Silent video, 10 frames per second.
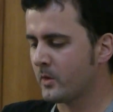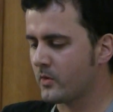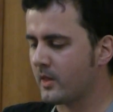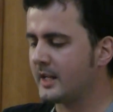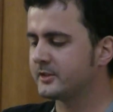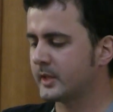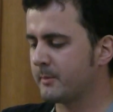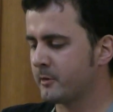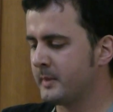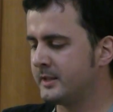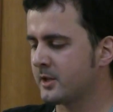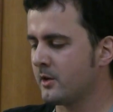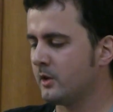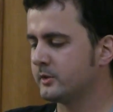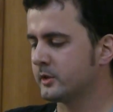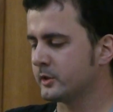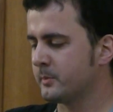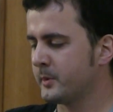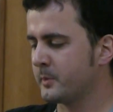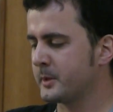The landscape remains unaltered,
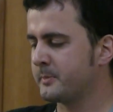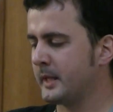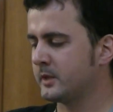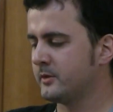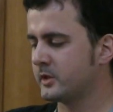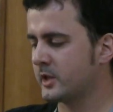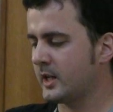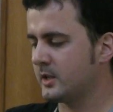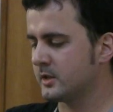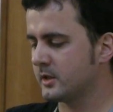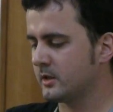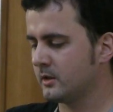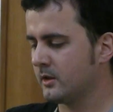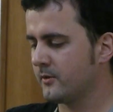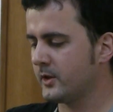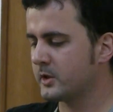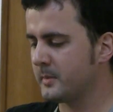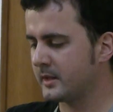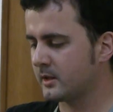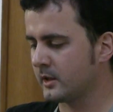but the perspective has changed,
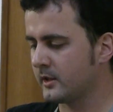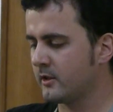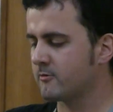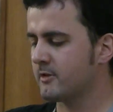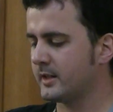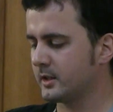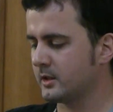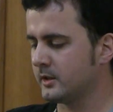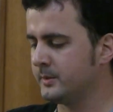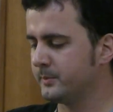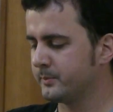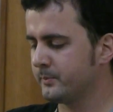fundamentally, radically.